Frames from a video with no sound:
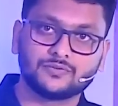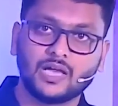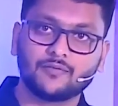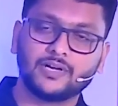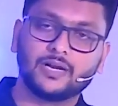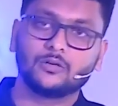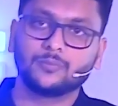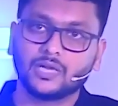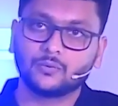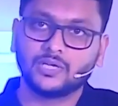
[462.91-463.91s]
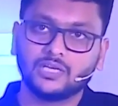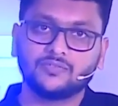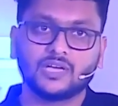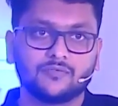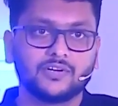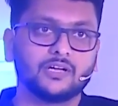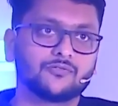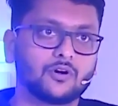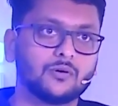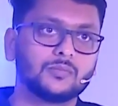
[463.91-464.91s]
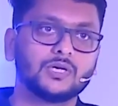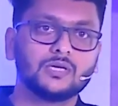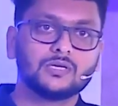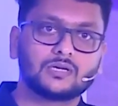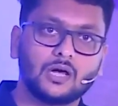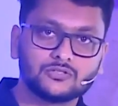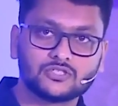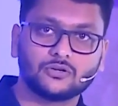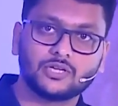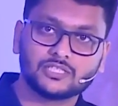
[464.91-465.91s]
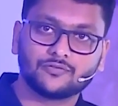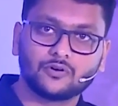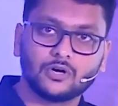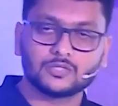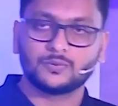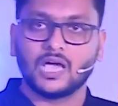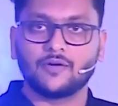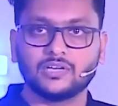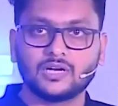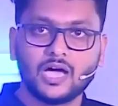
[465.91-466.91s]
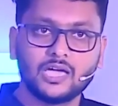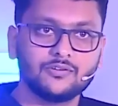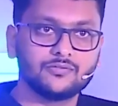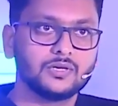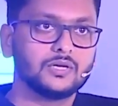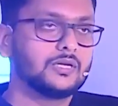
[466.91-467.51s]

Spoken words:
We have data into BigQuery, we have data from cloud storage, of course, we have it in Hive.